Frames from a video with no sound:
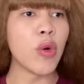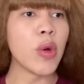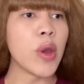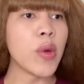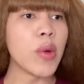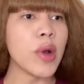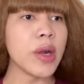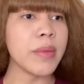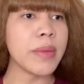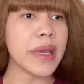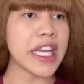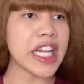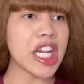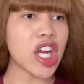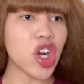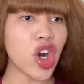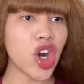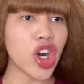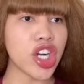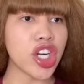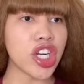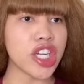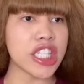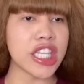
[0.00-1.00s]
We will be in a
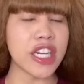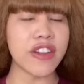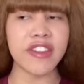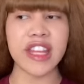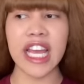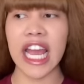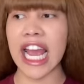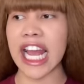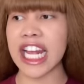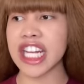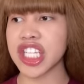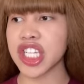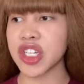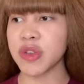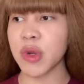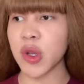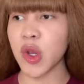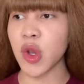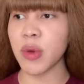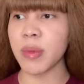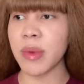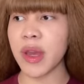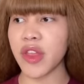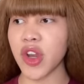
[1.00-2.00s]
corner, so if they enter,
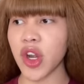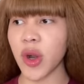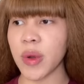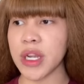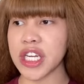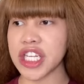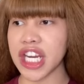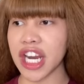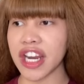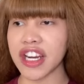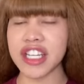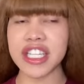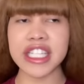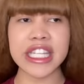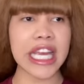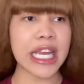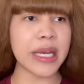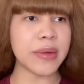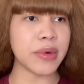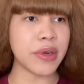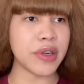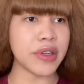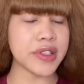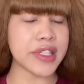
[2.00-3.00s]
we will be throwing chairs,
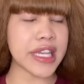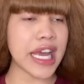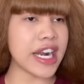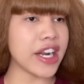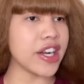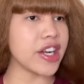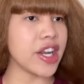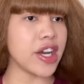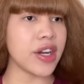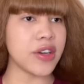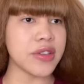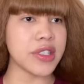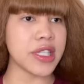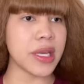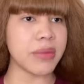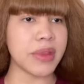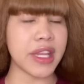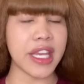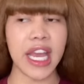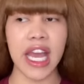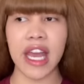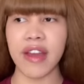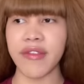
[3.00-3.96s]
tables, I don't know, something